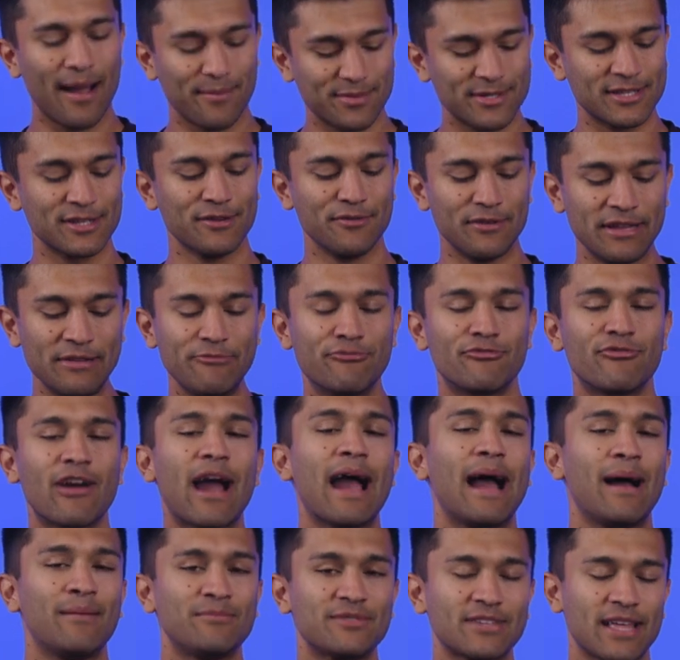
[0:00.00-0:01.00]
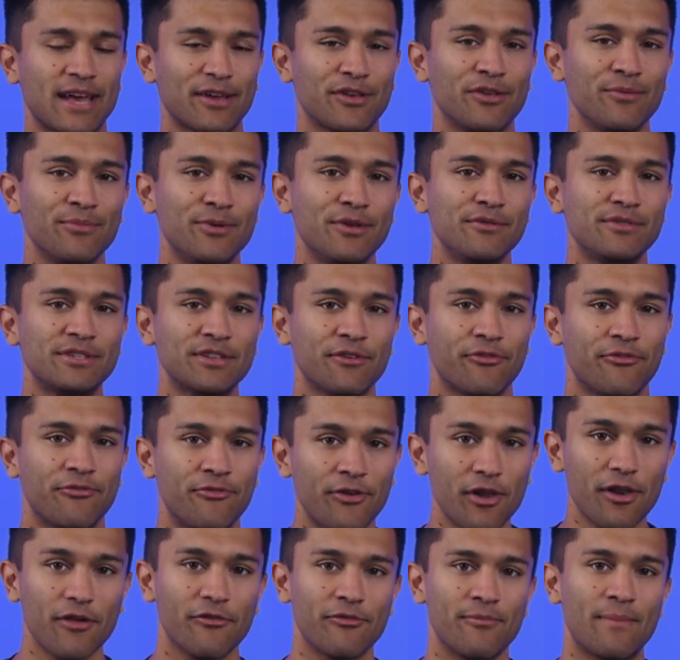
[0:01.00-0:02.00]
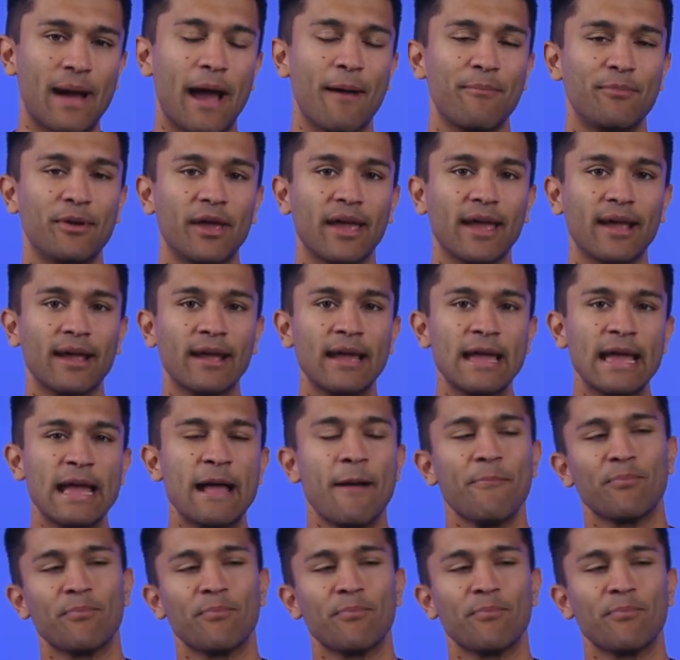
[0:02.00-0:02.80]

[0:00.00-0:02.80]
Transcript: absolutely rammed that computer full of mapping,